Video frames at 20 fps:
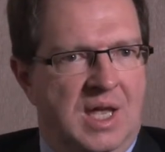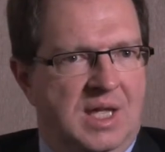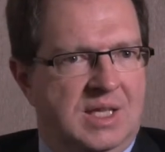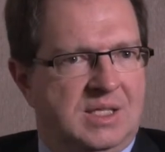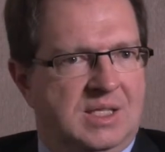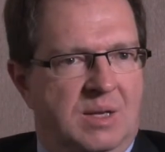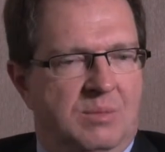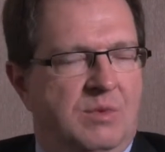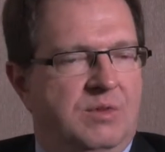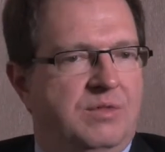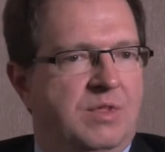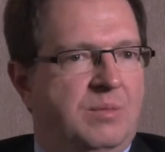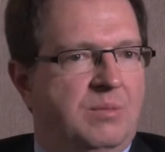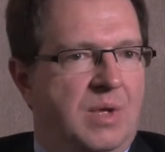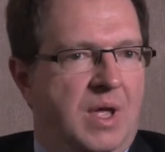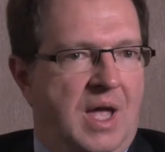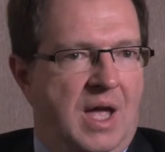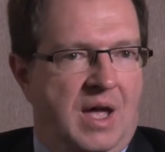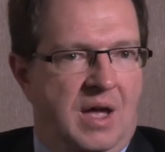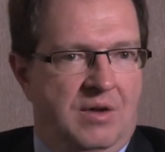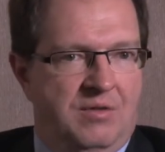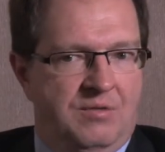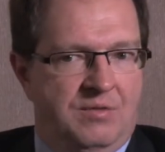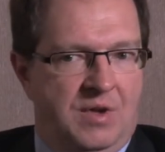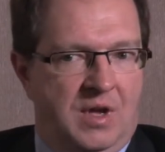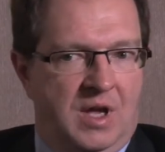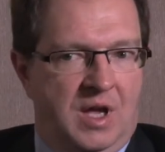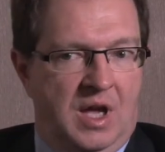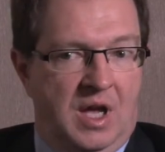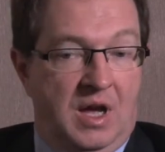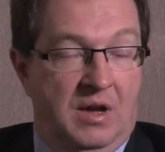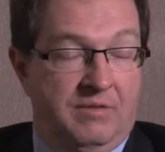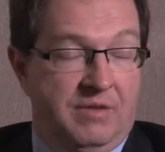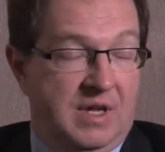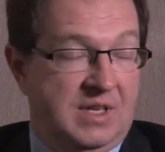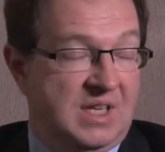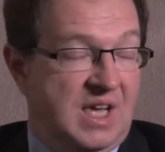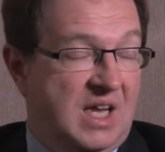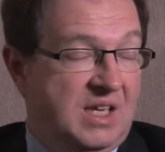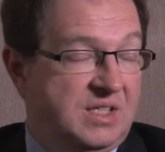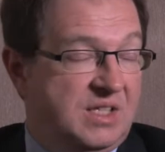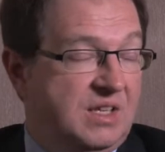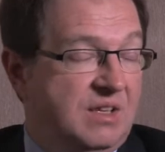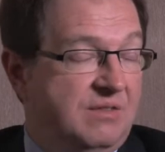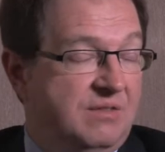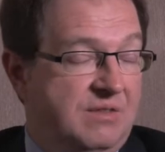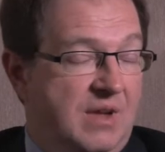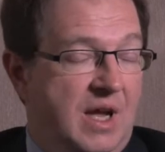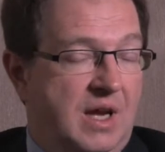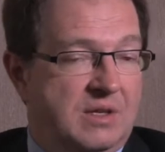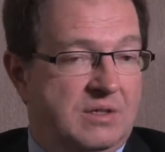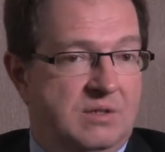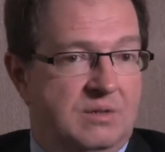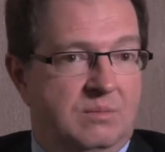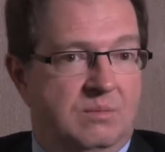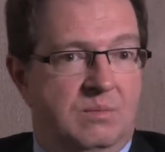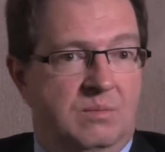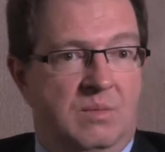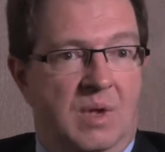And some of them have uh, fantastic effects.